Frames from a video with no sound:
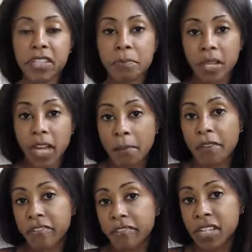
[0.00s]
become a
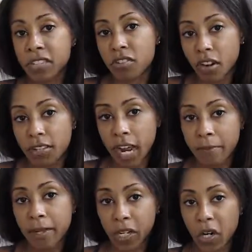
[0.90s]
15-star
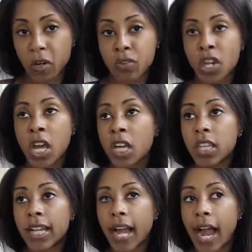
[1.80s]
diamond coach,
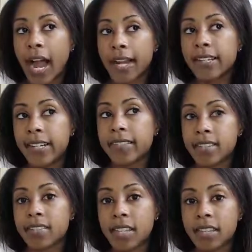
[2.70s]
like I need
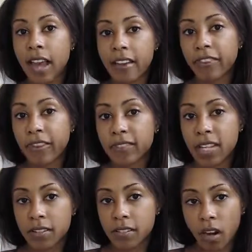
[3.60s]
to see that
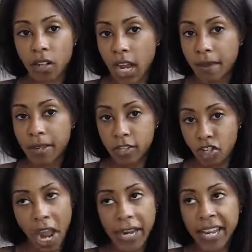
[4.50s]
15-star diamond
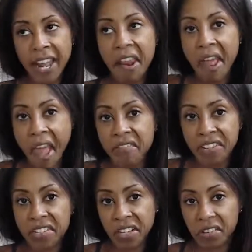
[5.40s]
jacket
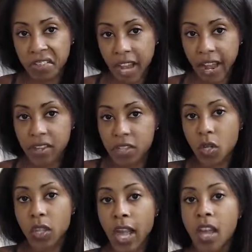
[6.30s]
every single day,
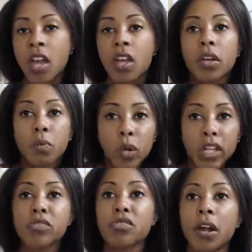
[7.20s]
so that
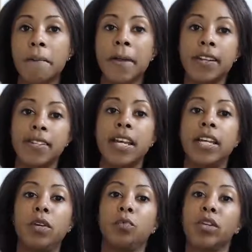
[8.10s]
when you start
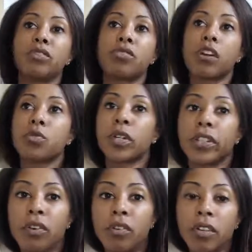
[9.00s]
meditating, when you start doing
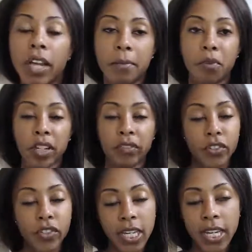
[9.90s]
your own like morning
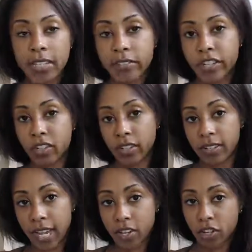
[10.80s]
routines,
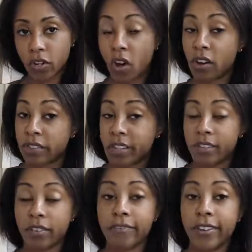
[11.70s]
visualization, all things
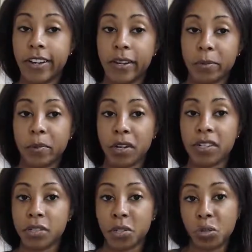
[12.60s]
that are very
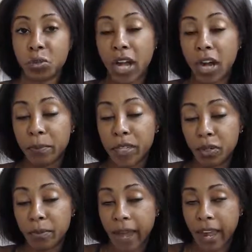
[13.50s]
important to helping
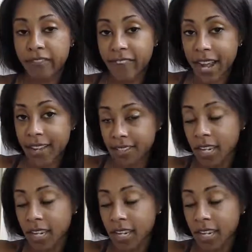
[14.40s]
you manifest,